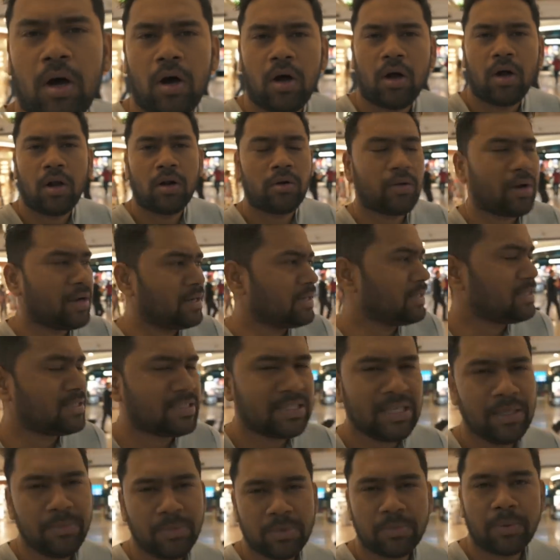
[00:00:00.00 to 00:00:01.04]
Alright, it
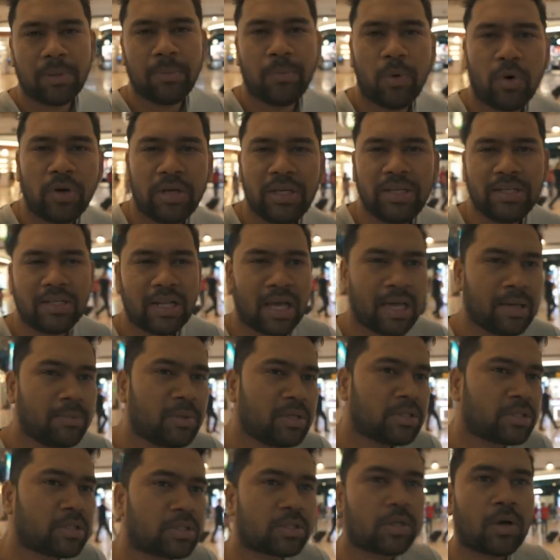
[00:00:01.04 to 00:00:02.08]
seems my boarding time
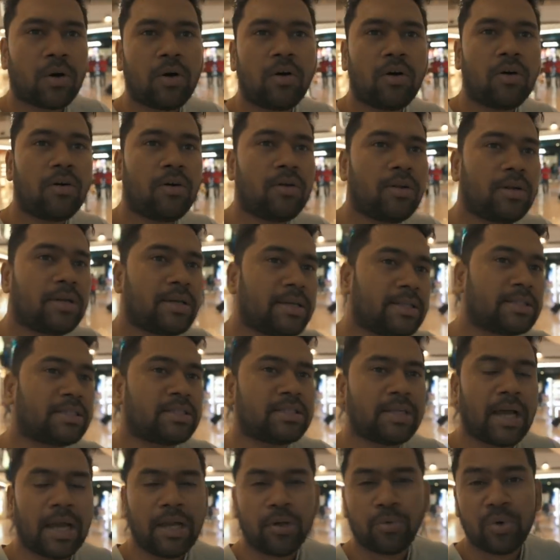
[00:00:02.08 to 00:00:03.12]
is on.
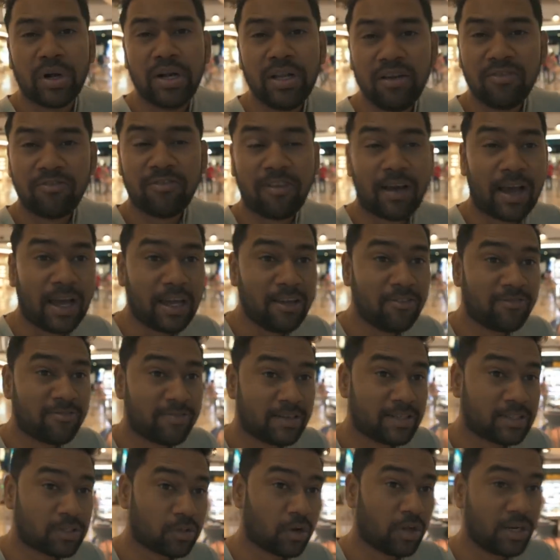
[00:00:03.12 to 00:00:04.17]
It's
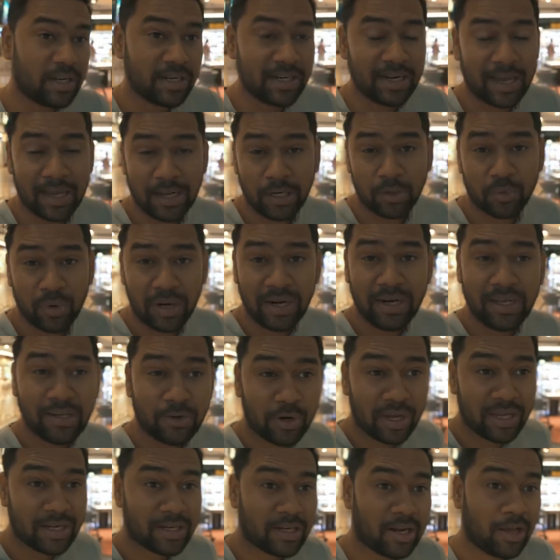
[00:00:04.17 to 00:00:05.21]
9:25. It's already 9:20
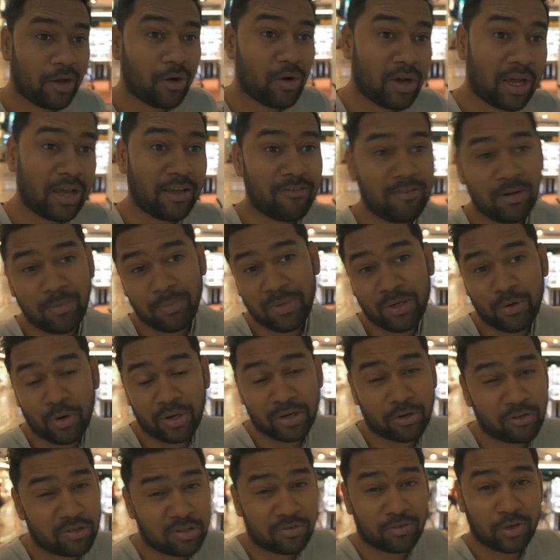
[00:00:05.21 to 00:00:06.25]
right now. I will be
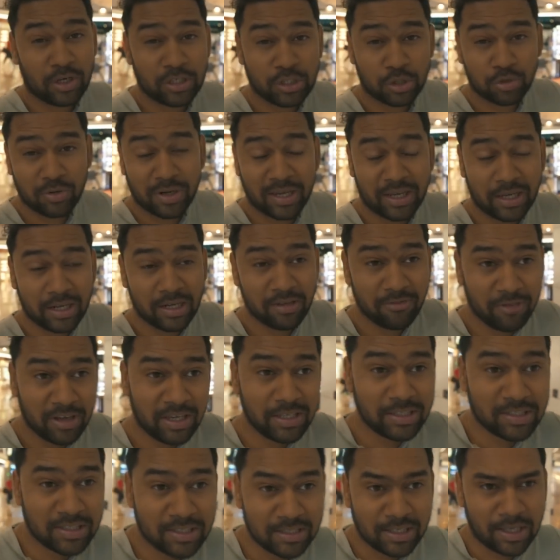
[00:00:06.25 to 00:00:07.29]
going to the fast track
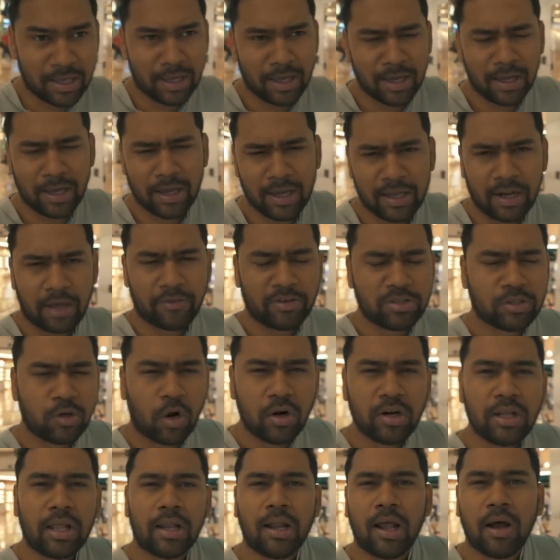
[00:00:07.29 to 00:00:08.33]
anyways. And I was
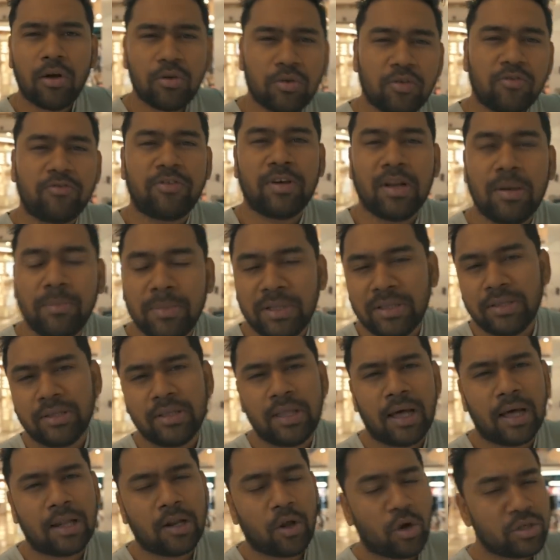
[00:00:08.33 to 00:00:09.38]
not allowed to film
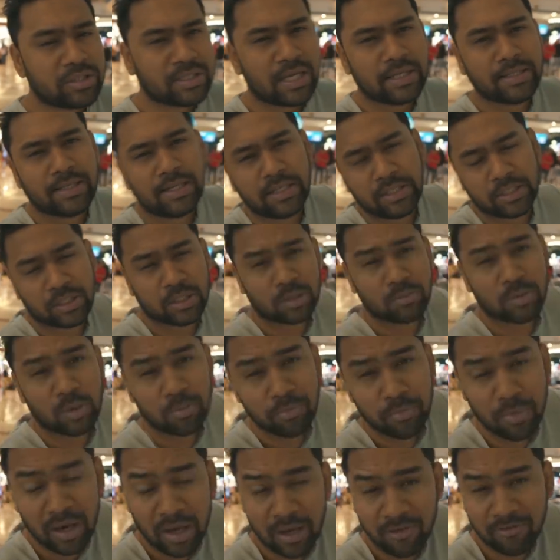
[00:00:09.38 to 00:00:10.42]
in the Los Angeles to
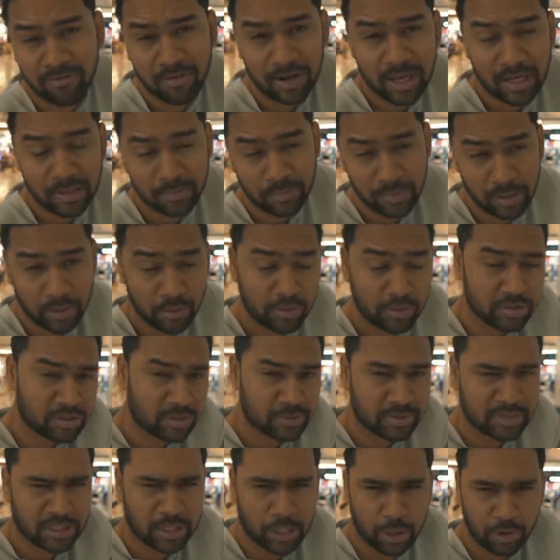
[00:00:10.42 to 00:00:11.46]
Mumbai flight due to
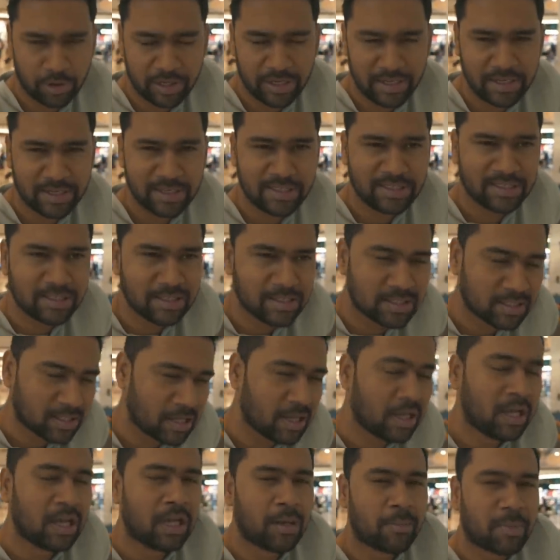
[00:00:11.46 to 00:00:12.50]
some security reasons,
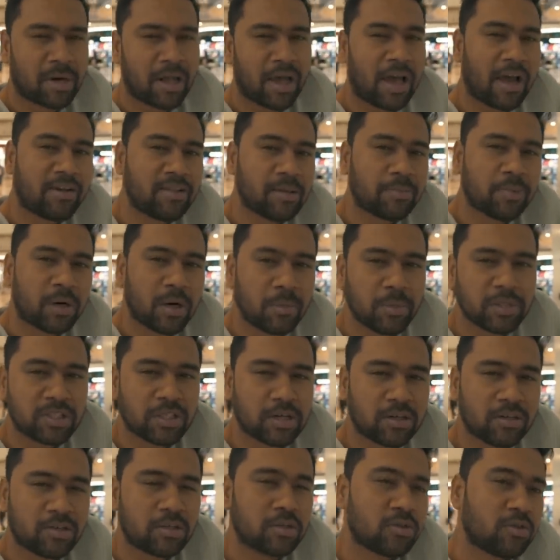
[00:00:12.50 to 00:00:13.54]
but I have the
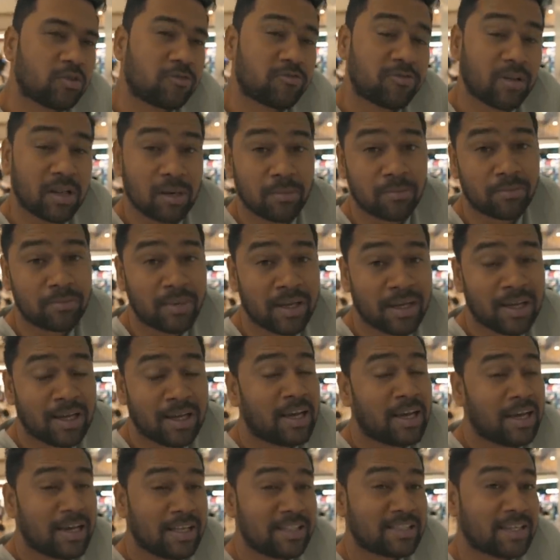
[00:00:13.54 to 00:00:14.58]
permission to film
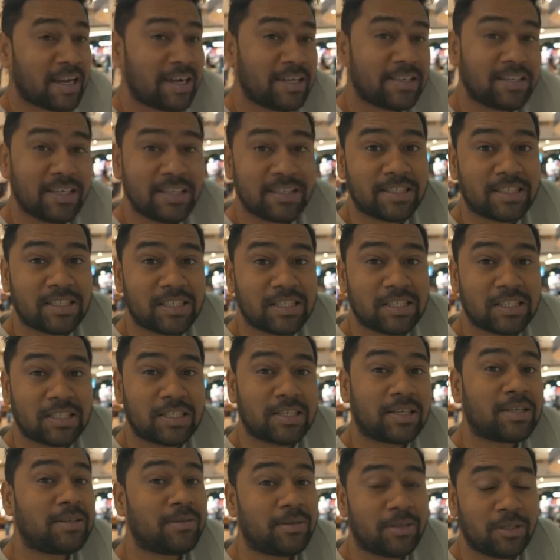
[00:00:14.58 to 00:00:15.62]
inside
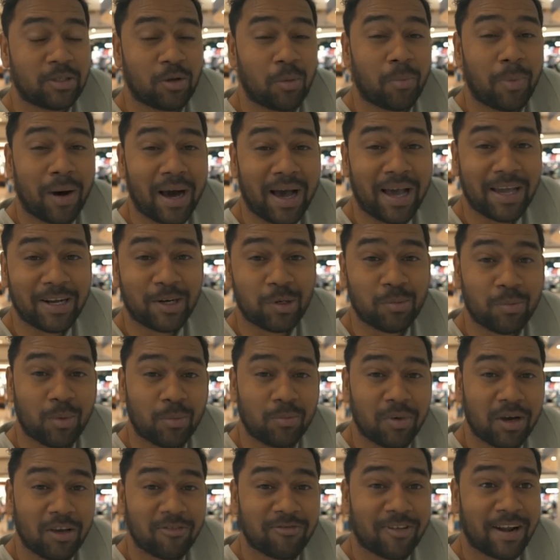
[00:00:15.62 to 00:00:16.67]
this Dubai to
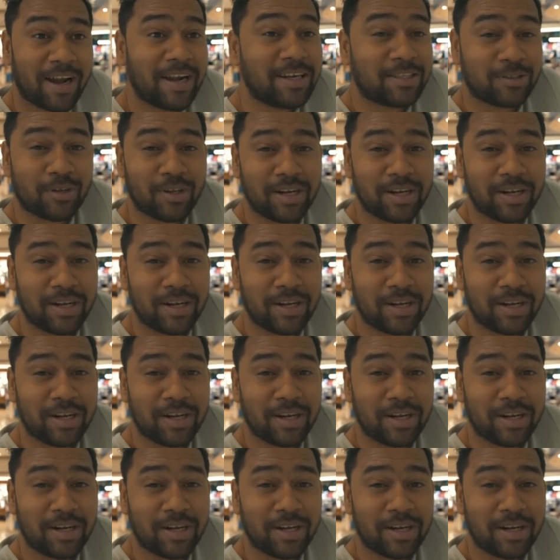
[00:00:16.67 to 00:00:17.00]
Mumbai flight.